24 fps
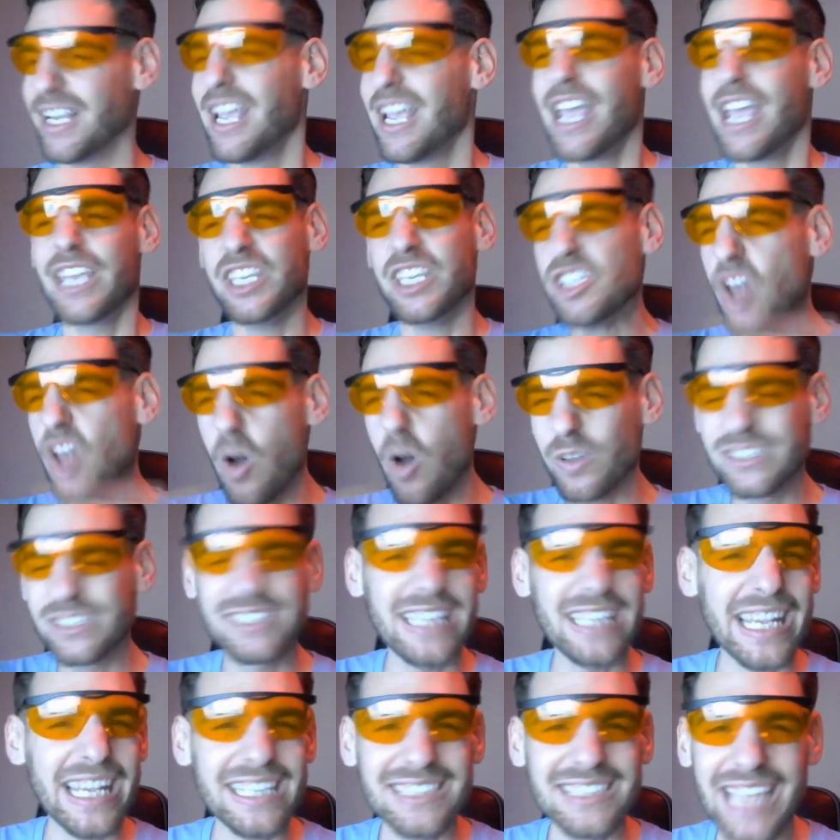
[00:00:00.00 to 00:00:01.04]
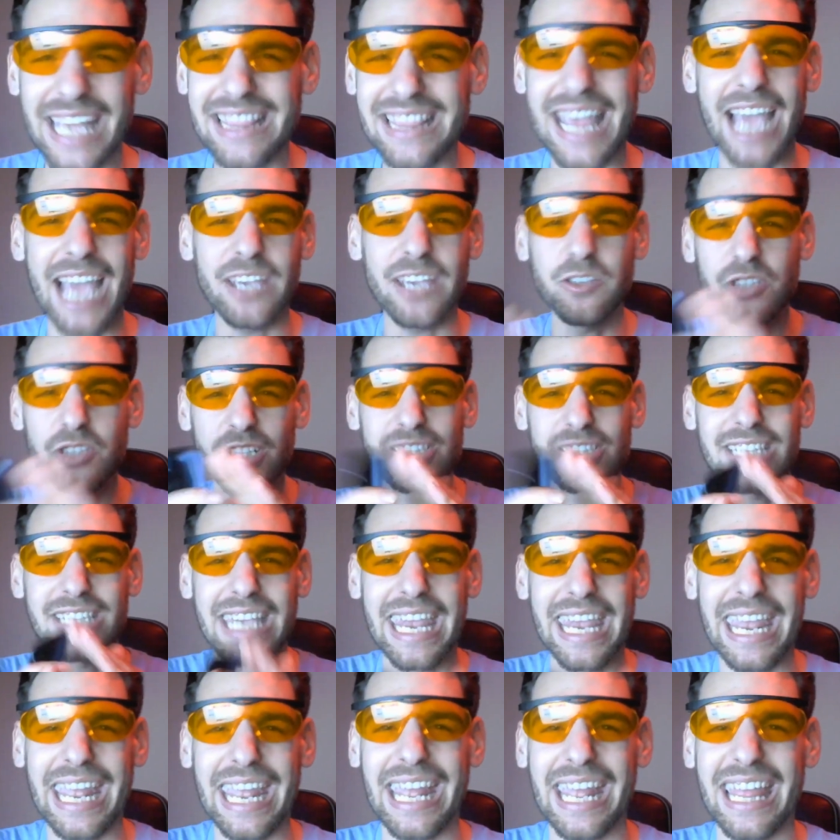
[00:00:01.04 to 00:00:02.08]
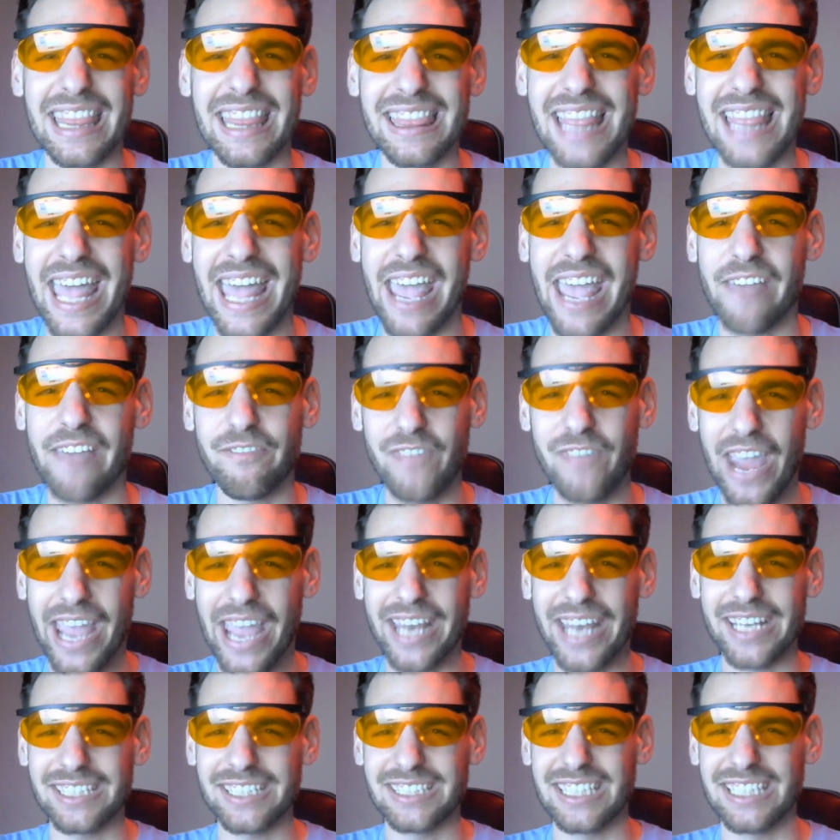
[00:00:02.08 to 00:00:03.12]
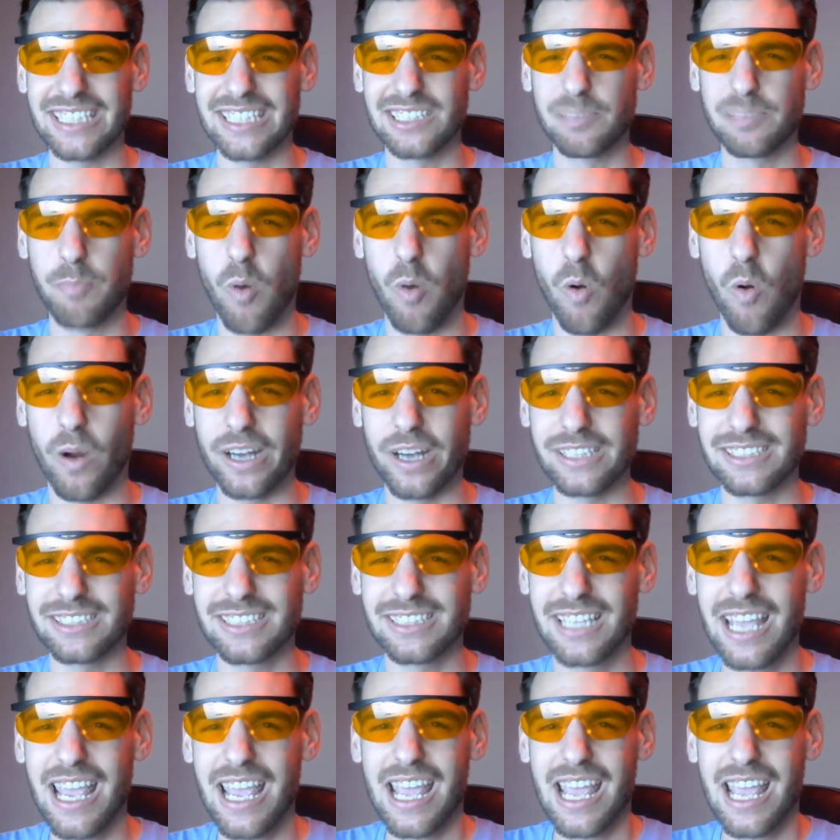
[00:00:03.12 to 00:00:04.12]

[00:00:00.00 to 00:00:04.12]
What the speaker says: It's things like that. You just can't let fantasy sports